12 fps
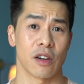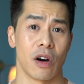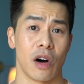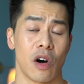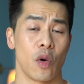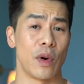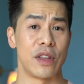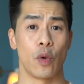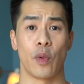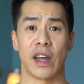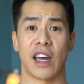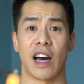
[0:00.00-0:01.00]
a call when you
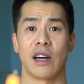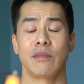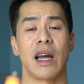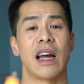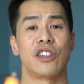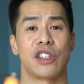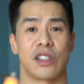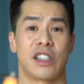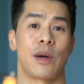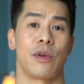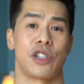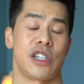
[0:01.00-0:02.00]
wake up and just
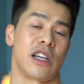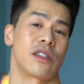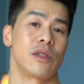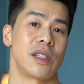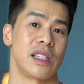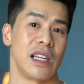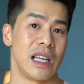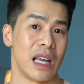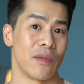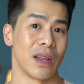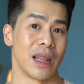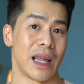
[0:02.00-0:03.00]
double check to see
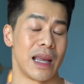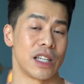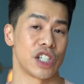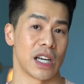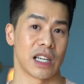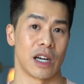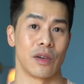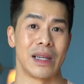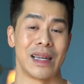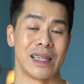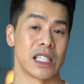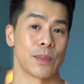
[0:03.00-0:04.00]
if a late checkout
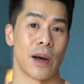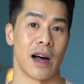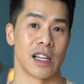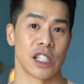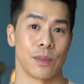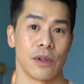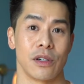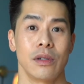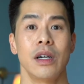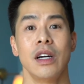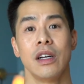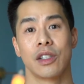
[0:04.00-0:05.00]
is
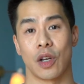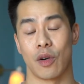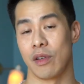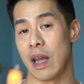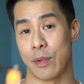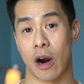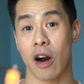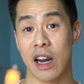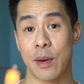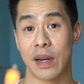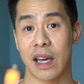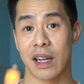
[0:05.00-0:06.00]
possible. So if you are
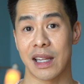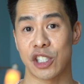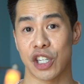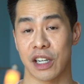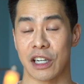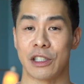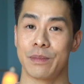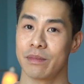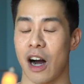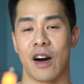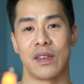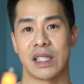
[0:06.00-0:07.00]
able to get a late
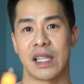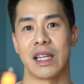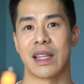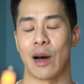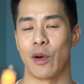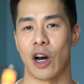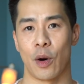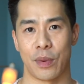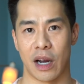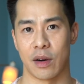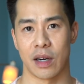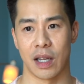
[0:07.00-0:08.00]
checkout, obviously that will help
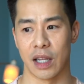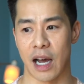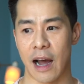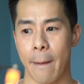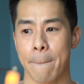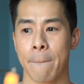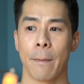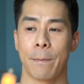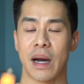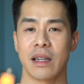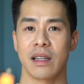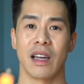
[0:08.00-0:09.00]
you out a lot.
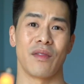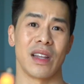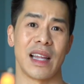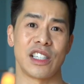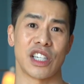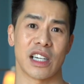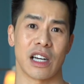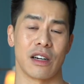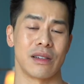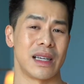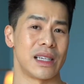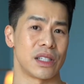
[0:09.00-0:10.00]
But if a late
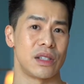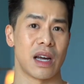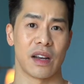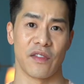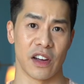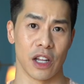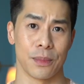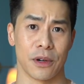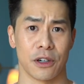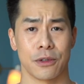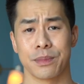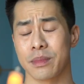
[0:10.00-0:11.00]
checkout is not
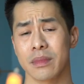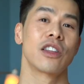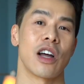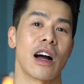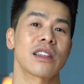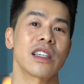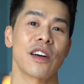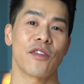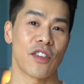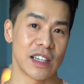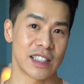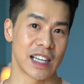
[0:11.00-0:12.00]
available, talk to the
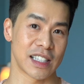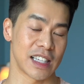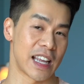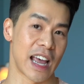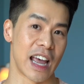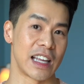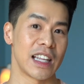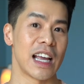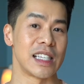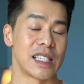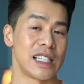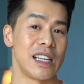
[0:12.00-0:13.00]
front desk again
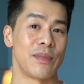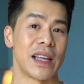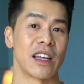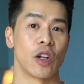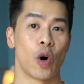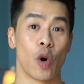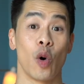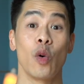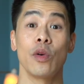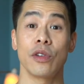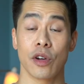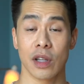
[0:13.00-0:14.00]
and see if they can
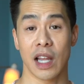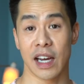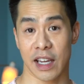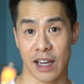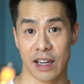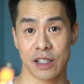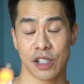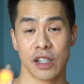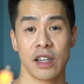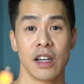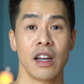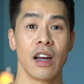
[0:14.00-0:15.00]
hold your
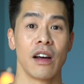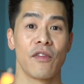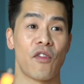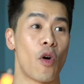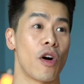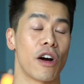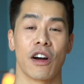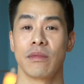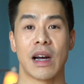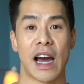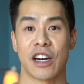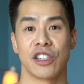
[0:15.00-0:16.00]
luggage
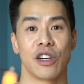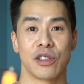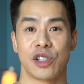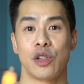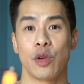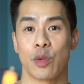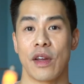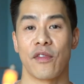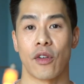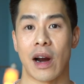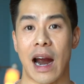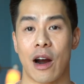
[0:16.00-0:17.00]
for, I don't know, 2, 3,
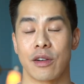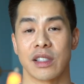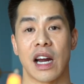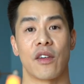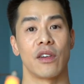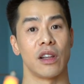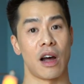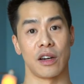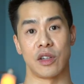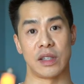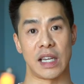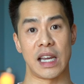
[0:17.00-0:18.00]
4 hours, however
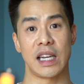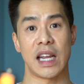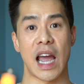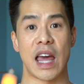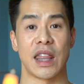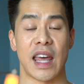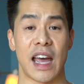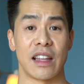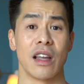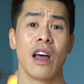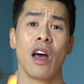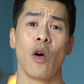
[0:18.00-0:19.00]
long you need. And
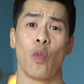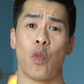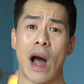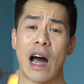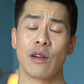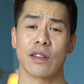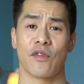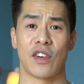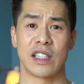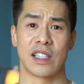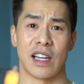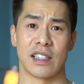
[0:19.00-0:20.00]
then while the
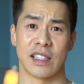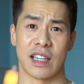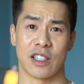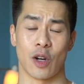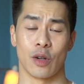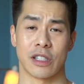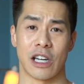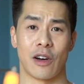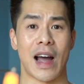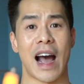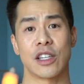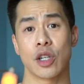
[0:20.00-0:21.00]
front desk at the hotel
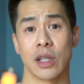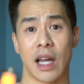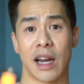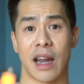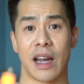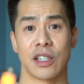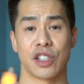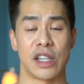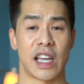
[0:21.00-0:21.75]
has your luggage, you